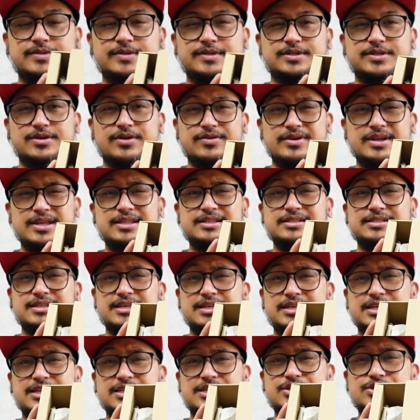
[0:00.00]
So it's
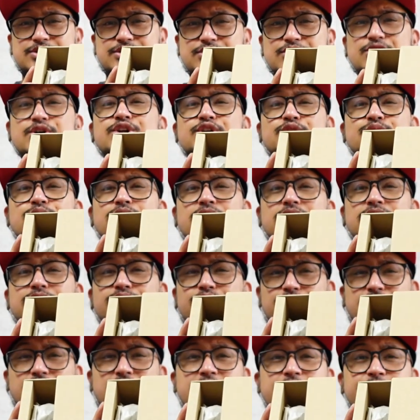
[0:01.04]
a usual
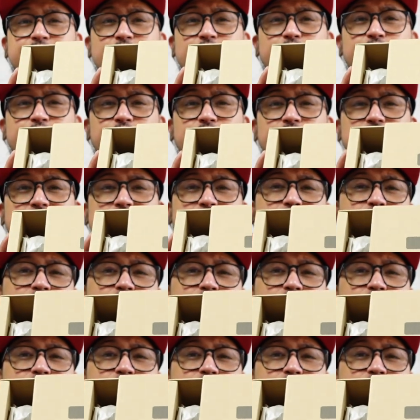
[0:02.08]
350